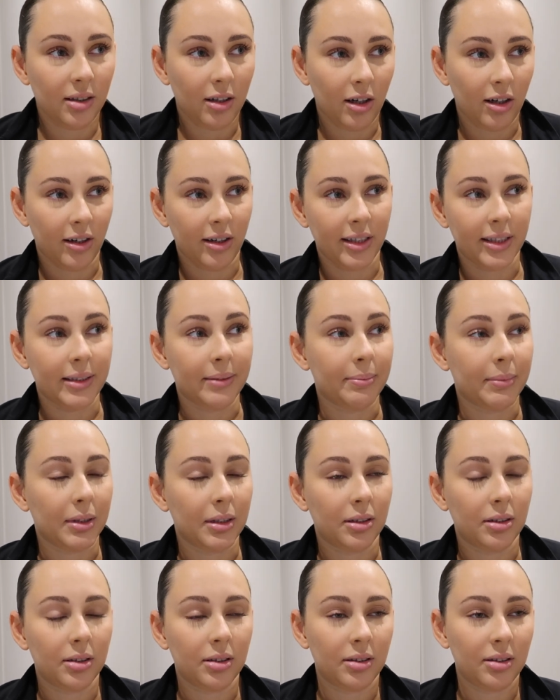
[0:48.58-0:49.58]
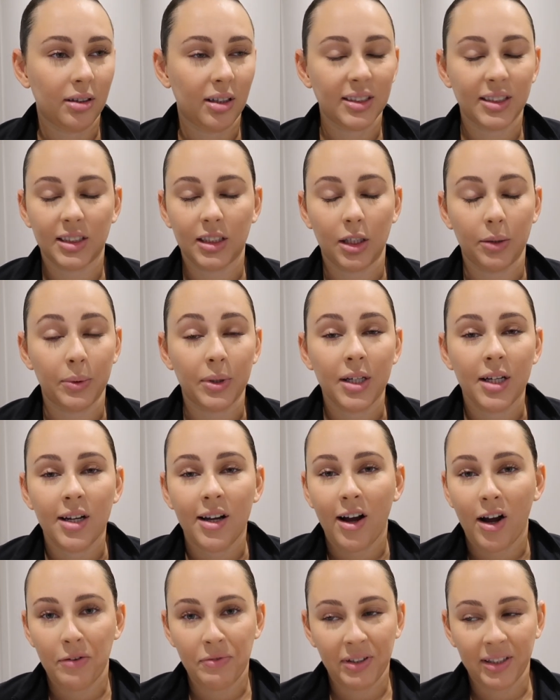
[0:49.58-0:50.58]
I'm I don't know
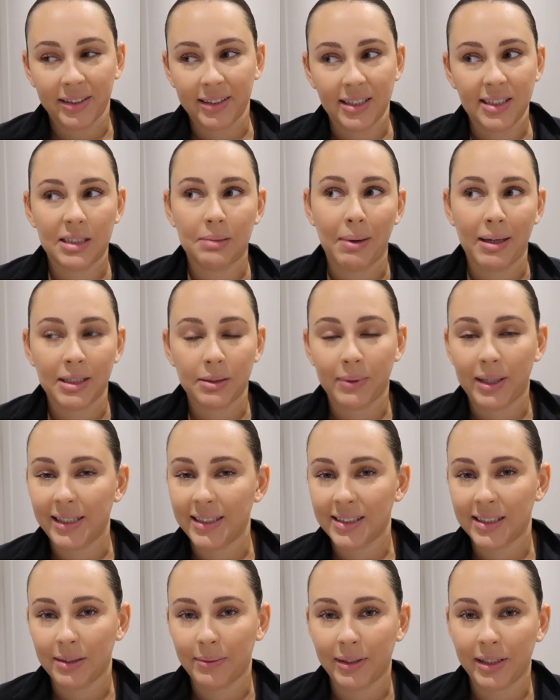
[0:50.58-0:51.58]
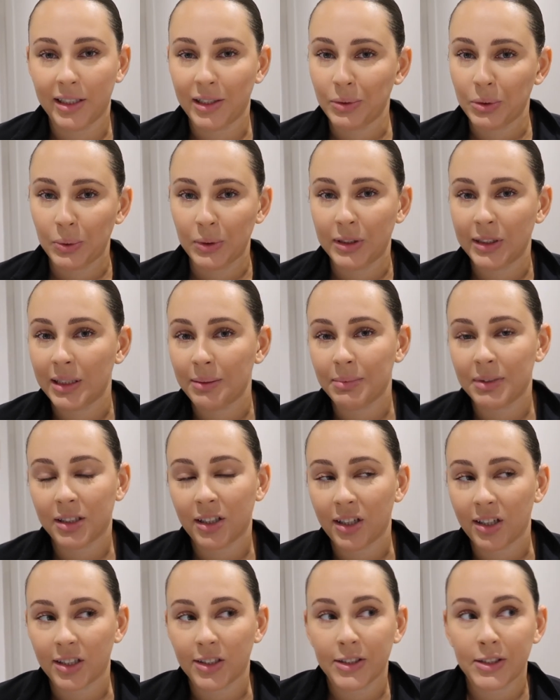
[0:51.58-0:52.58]
I feel like that's the best way isn't it when you go to a gym to
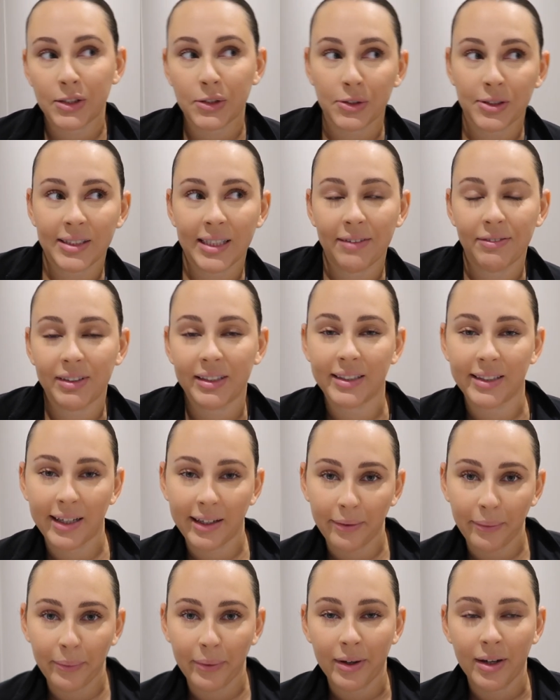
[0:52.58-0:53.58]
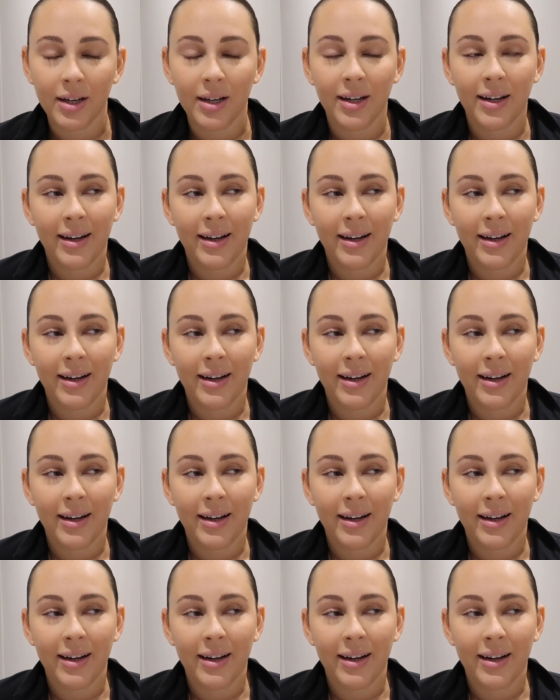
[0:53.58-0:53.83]
kind of like suss everything out